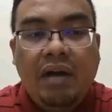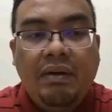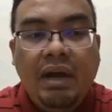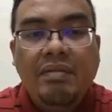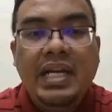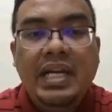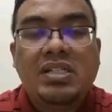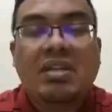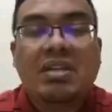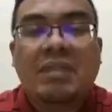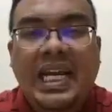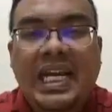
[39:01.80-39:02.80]
However, it's
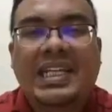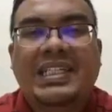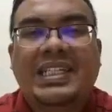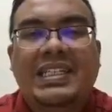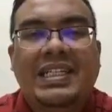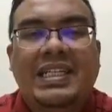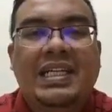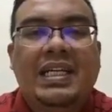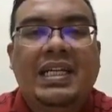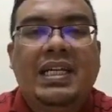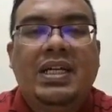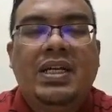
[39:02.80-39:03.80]
not a magnet.
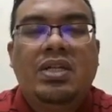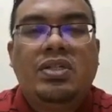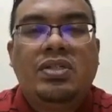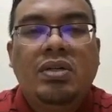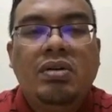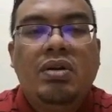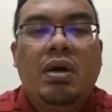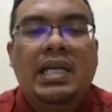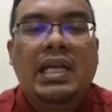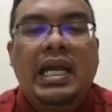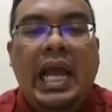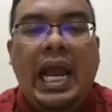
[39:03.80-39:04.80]
So,
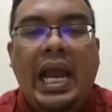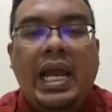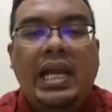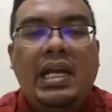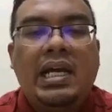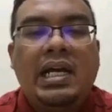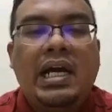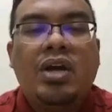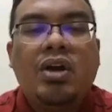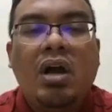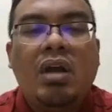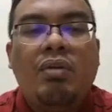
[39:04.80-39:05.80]
and a
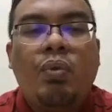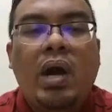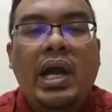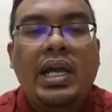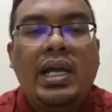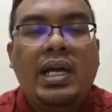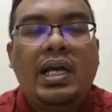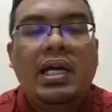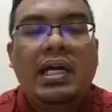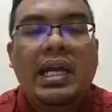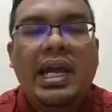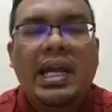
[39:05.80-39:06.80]
coil of
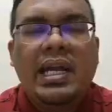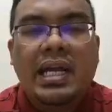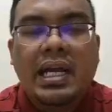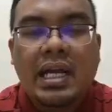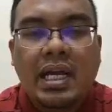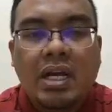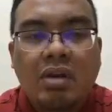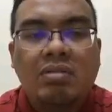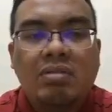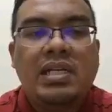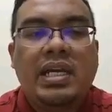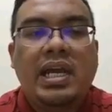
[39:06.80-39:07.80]
wire in a
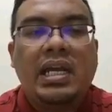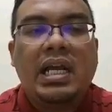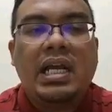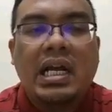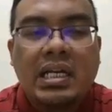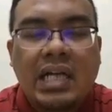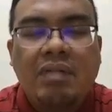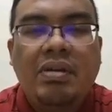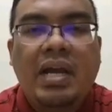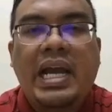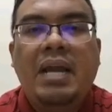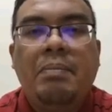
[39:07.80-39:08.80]
closed circuit
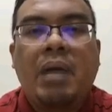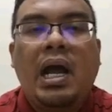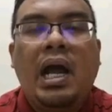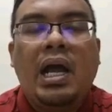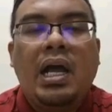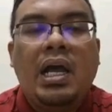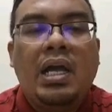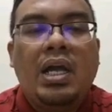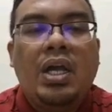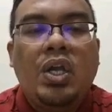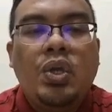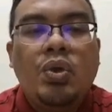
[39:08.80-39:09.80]
around the iron bar,
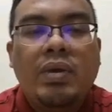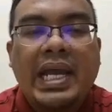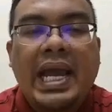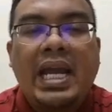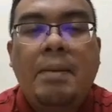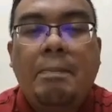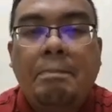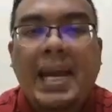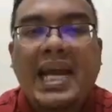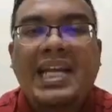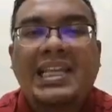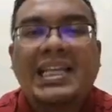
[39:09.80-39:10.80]
you can
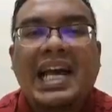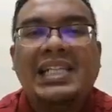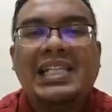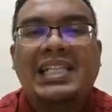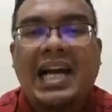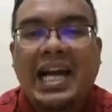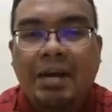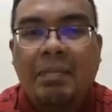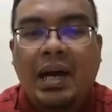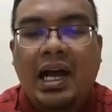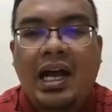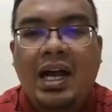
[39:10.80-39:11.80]
magnetize the iron
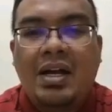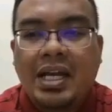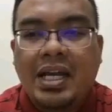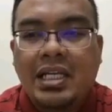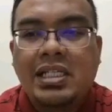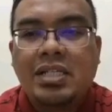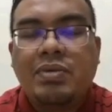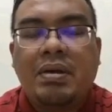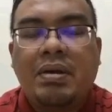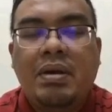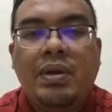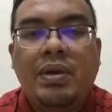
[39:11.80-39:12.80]
bar. Okay, this is
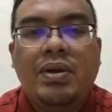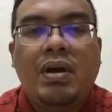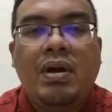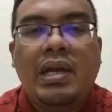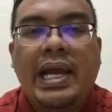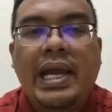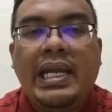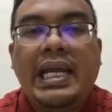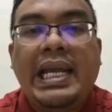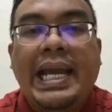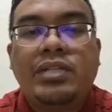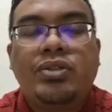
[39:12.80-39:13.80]
what we call an
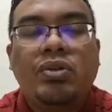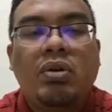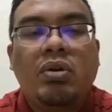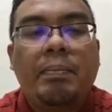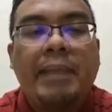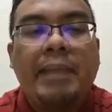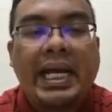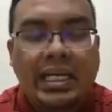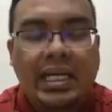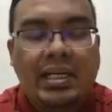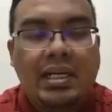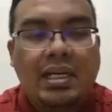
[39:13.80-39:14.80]

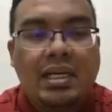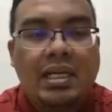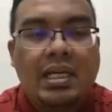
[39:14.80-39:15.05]
electromagnet.